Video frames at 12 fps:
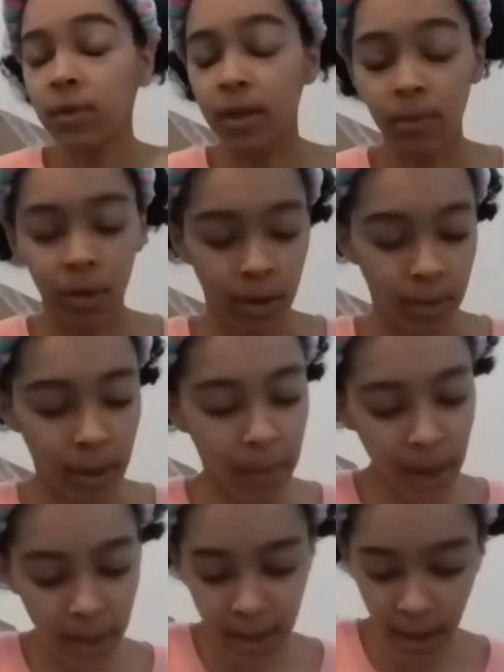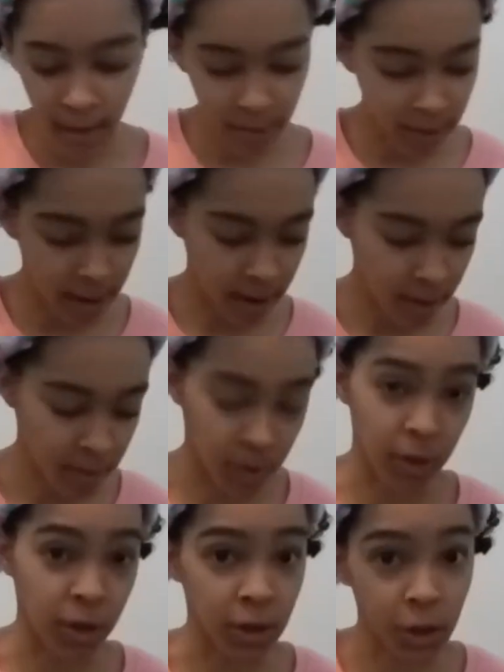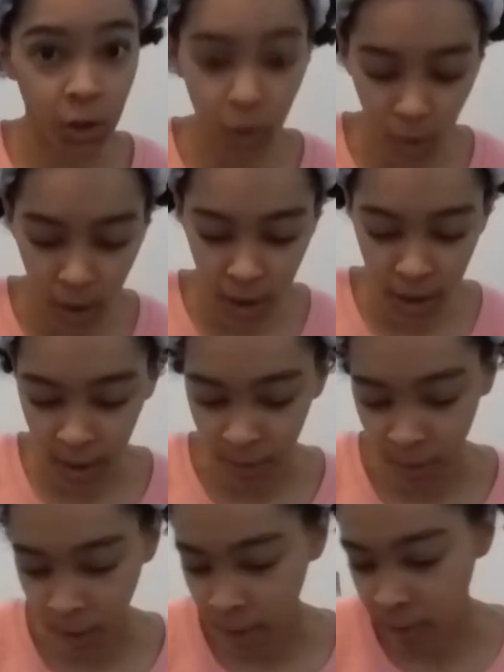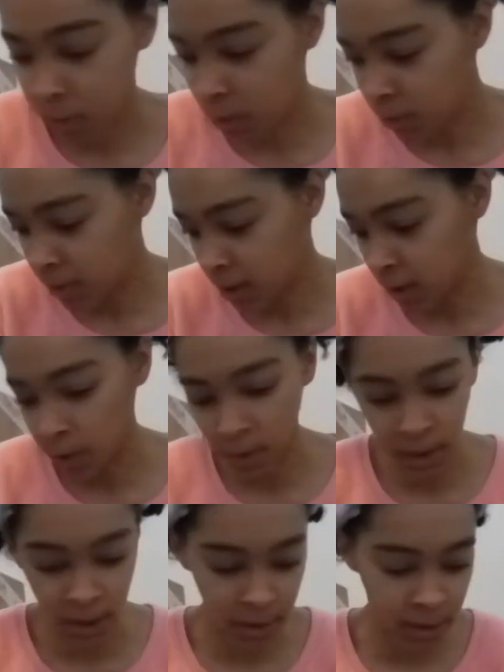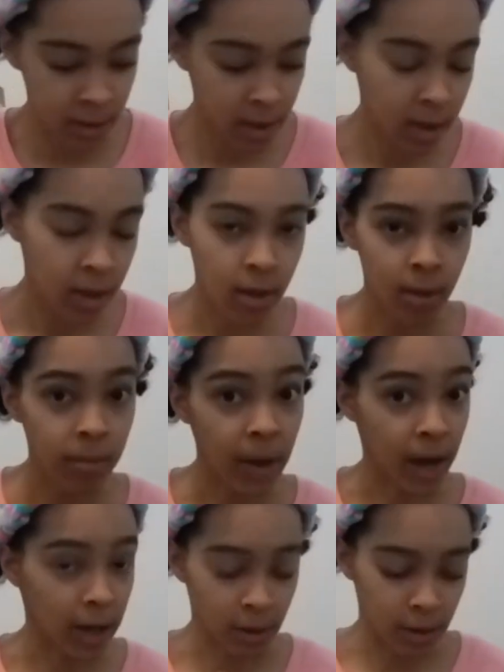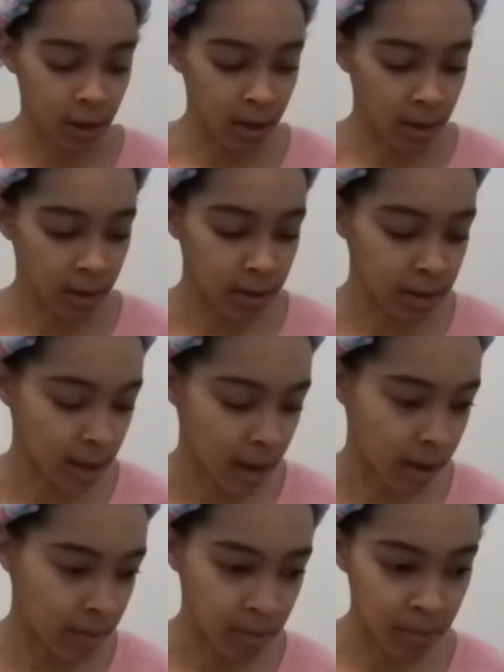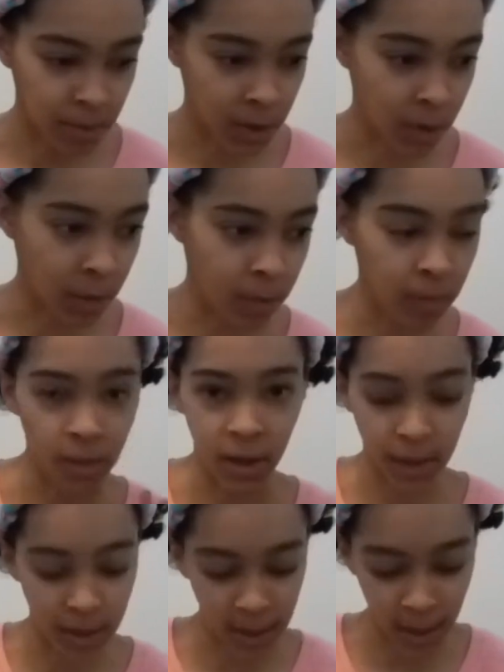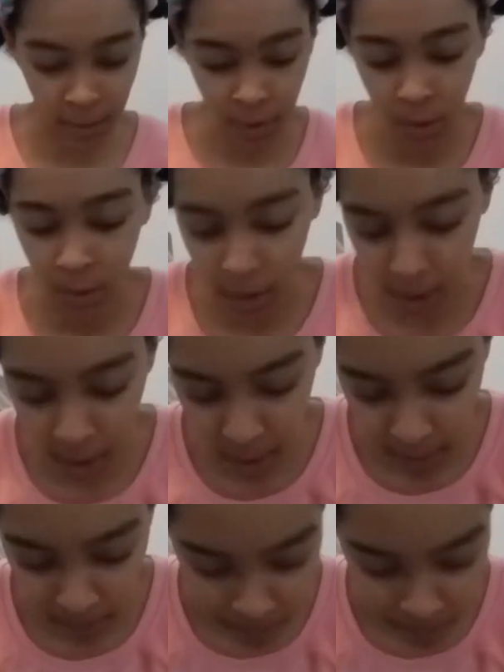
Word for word: with them. You can make beds out of them. They're good storage if you're ever moving and you need to pack your dolls and you know it's safe storage